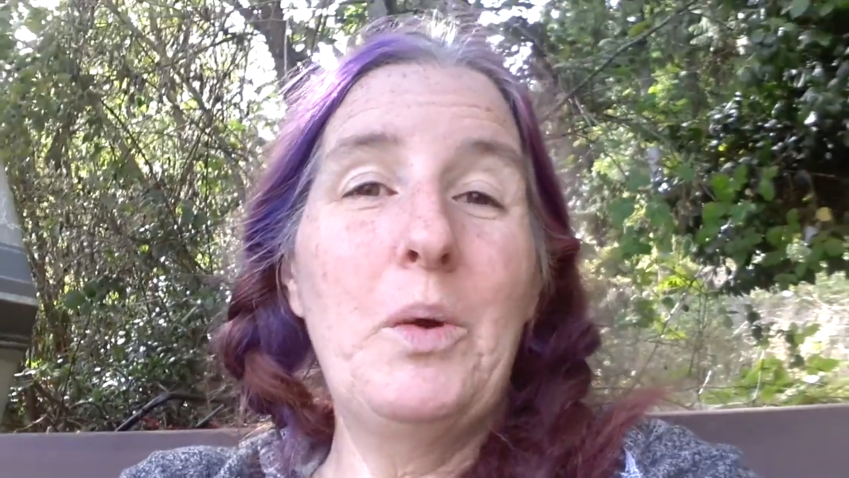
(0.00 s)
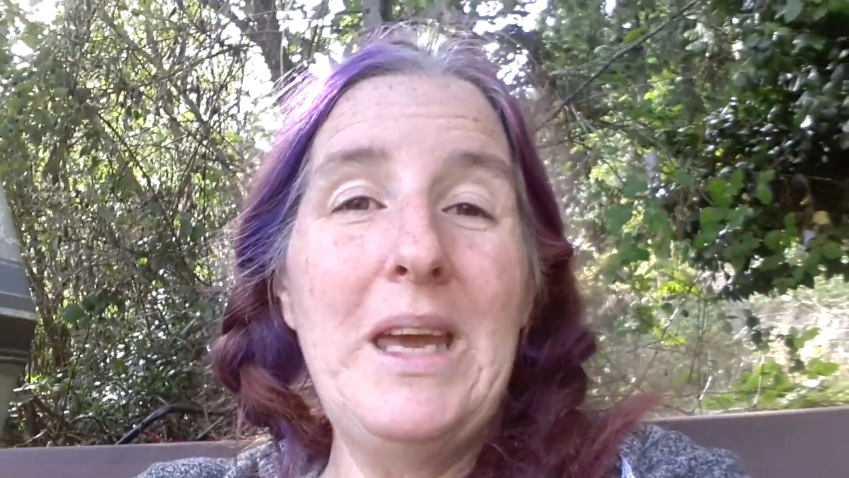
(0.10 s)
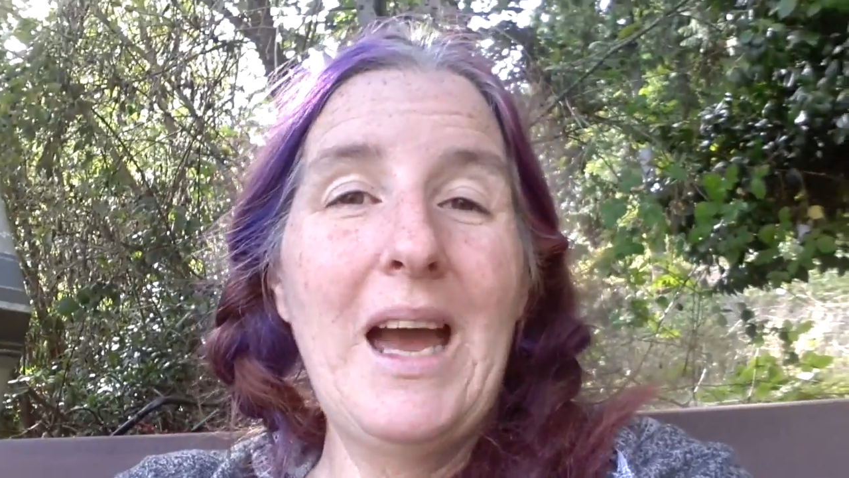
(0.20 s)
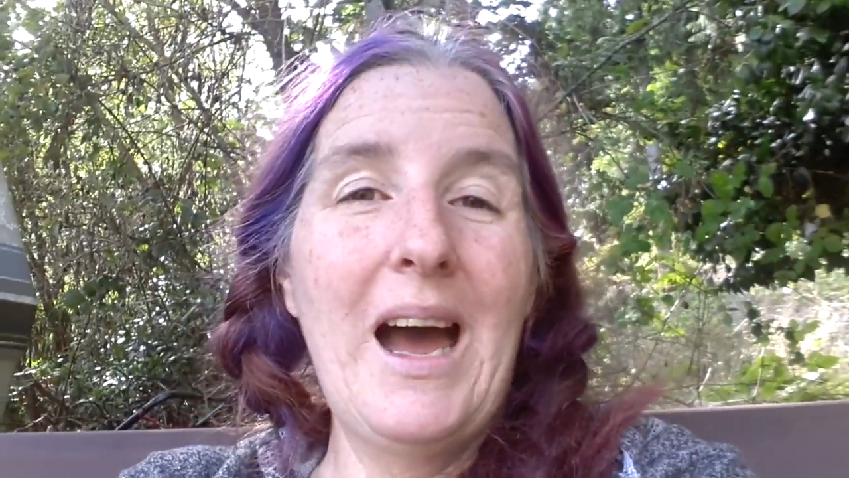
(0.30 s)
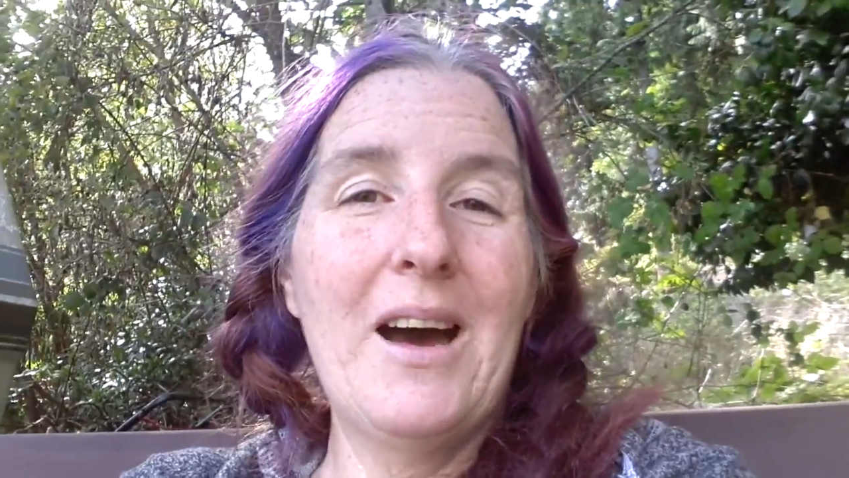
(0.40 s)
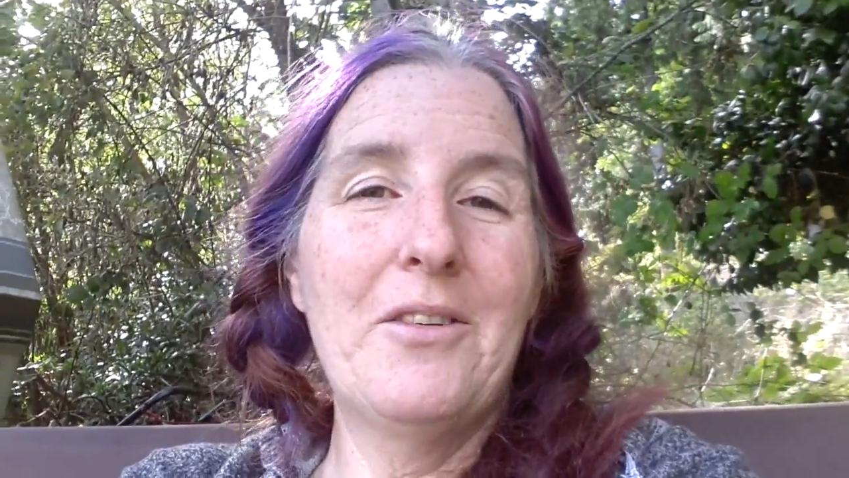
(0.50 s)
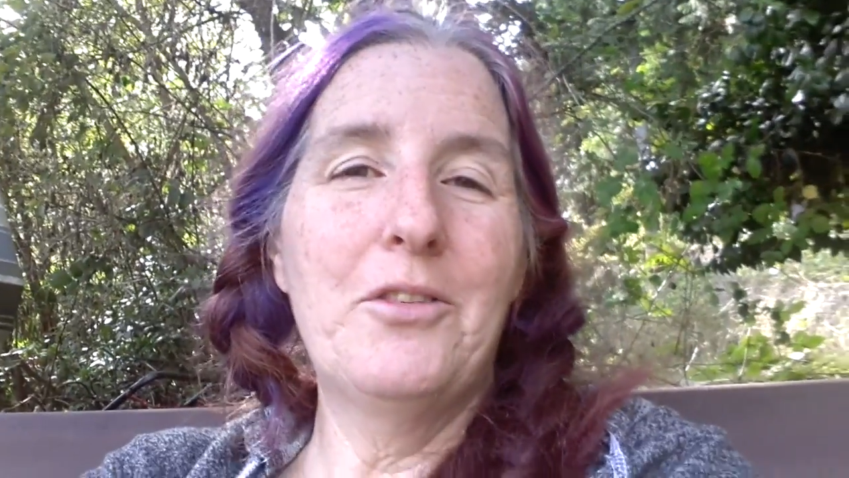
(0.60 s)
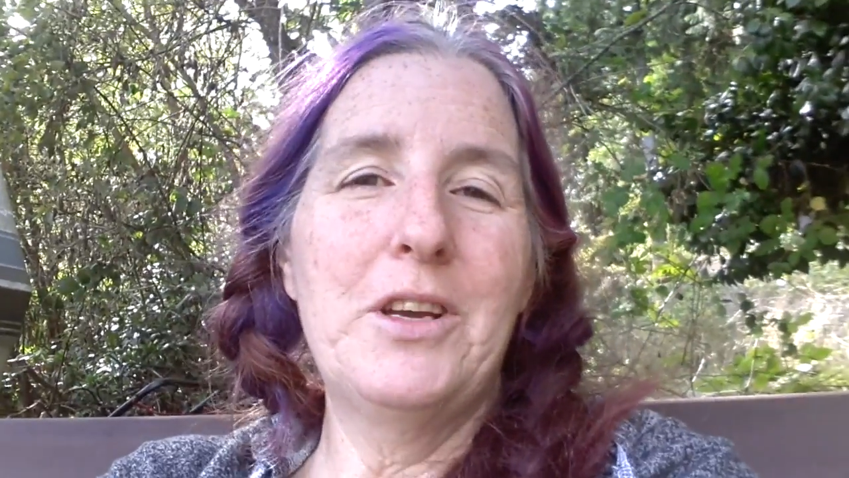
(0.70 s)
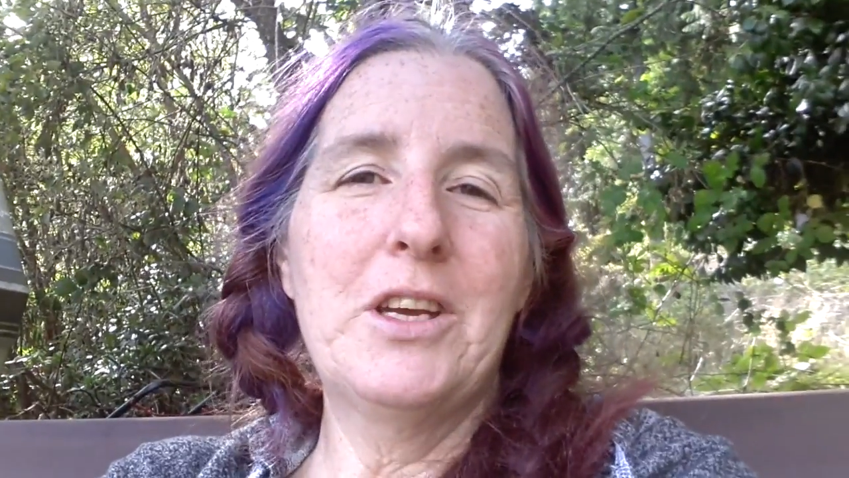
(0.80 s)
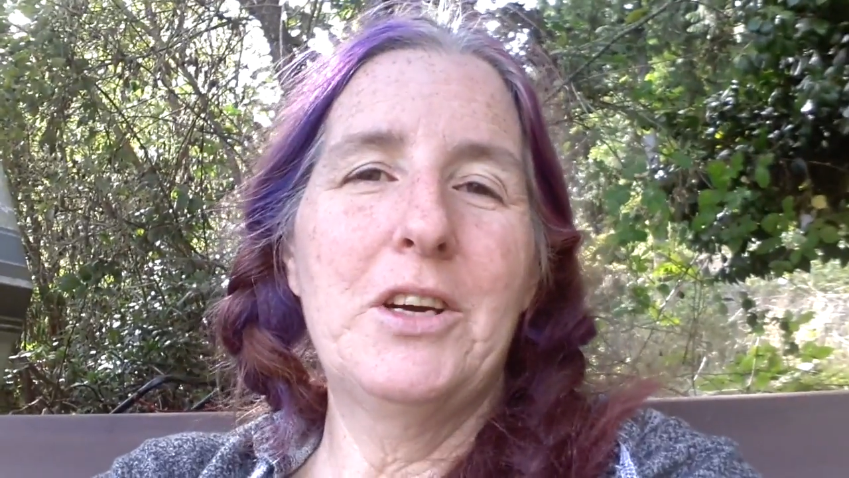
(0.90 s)
we
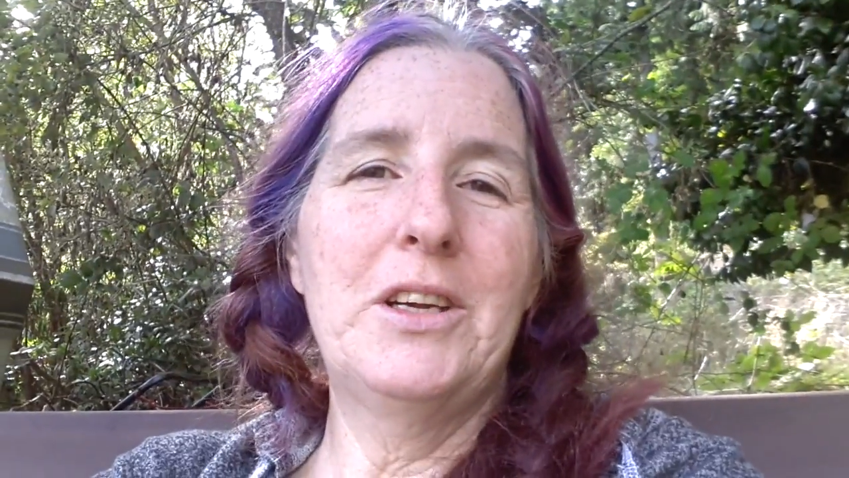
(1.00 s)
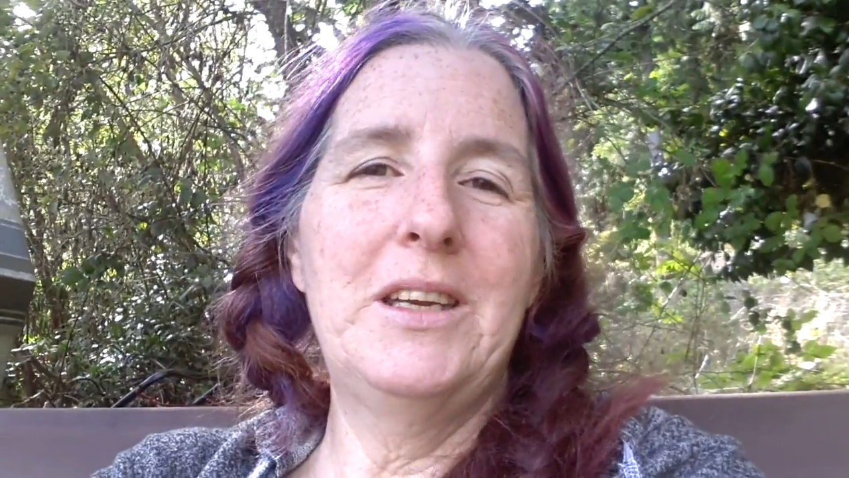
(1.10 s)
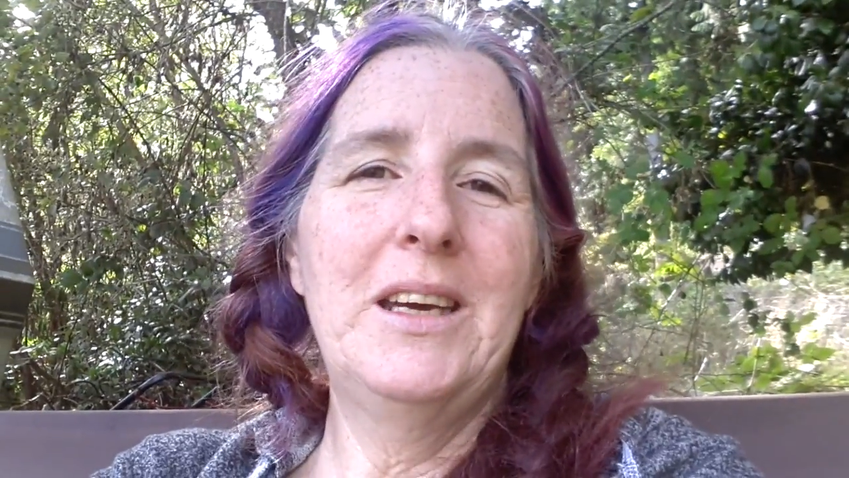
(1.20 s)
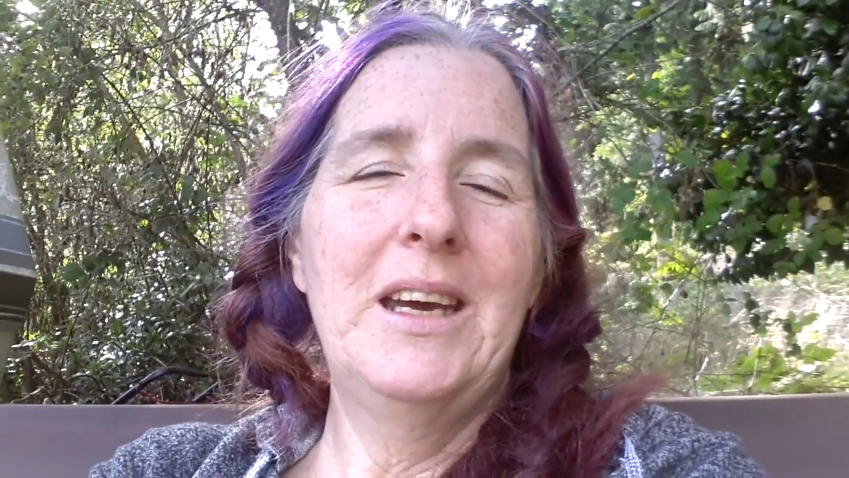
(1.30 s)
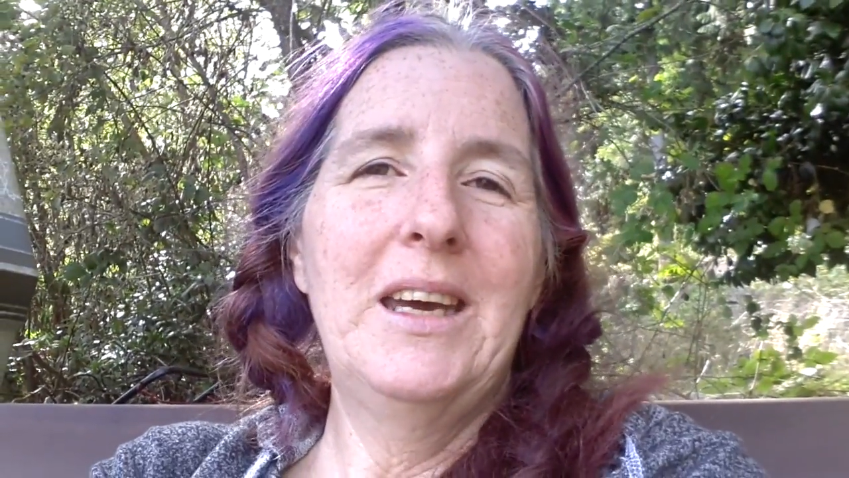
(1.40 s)
have we could